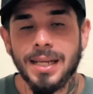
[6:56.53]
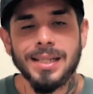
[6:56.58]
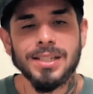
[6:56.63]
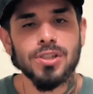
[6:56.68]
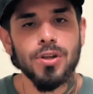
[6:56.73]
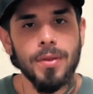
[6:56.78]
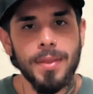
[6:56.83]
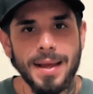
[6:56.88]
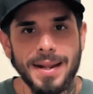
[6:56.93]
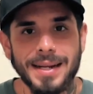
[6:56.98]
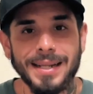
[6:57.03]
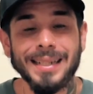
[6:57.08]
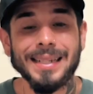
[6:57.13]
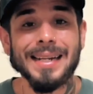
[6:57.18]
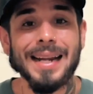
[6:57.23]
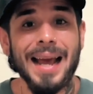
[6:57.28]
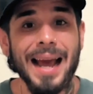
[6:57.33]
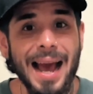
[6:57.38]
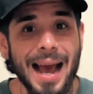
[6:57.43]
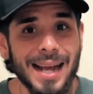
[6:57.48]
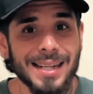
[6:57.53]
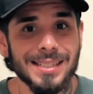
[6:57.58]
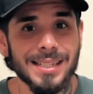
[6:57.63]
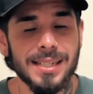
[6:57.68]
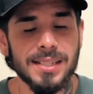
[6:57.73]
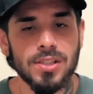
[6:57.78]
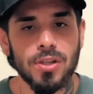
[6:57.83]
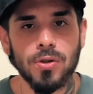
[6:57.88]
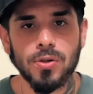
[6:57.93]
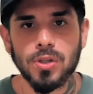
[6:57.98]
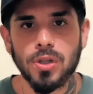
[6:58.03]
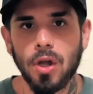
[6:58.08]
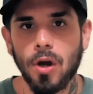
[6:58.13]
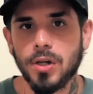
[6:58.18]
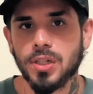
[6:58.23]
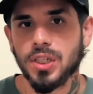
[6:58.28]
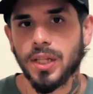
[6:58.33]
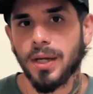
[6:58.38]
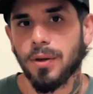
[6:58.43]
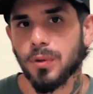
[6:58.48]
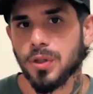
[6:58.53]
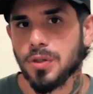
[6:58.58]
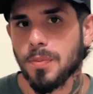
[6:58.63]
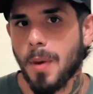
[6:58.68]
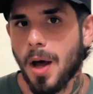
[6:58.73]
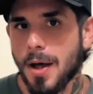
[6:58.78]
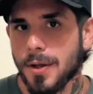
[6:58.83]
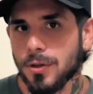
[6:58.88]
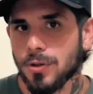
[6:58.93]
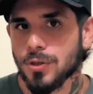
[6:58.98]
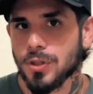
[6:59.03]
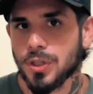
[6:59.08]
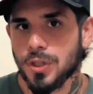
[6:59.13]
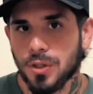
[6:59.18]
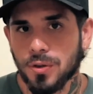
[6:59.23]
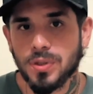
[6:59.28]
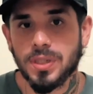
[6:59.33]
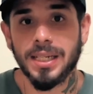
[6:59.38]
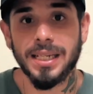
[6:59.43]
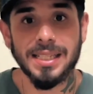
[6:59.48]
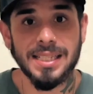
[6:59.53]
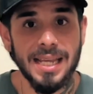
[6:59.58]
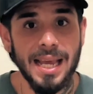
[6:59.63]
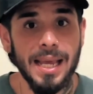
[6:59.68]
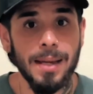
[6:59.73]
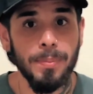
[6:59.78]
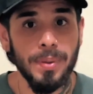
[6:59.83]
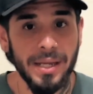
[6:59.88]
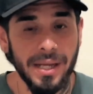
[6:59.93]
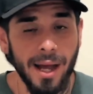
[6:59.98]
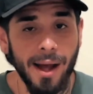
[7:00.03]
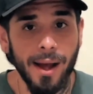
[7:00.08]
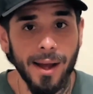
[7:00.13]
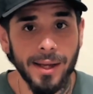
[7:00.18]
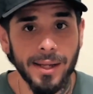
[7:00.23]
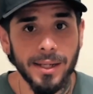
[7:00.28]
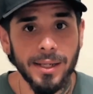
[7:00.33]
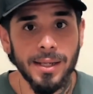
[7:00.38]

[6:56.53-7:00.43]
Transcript: so that it can access those large language models using its API,